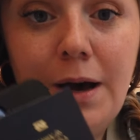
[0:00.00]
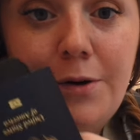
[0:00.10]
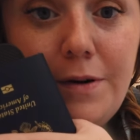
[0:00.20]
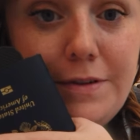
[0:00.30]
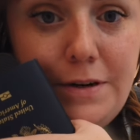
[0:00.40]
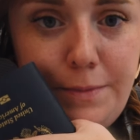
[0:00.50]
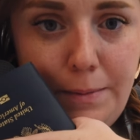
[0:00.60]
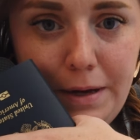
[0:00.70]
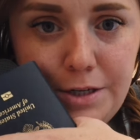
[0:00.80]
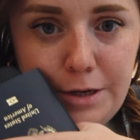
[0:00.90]
equivalent of my
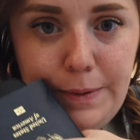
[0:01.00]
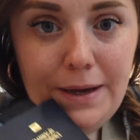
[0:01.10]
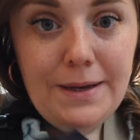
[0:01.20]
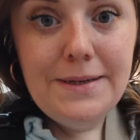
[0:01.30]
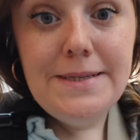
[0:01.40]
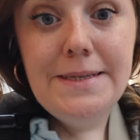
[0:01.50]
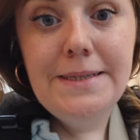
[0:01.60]
magic band.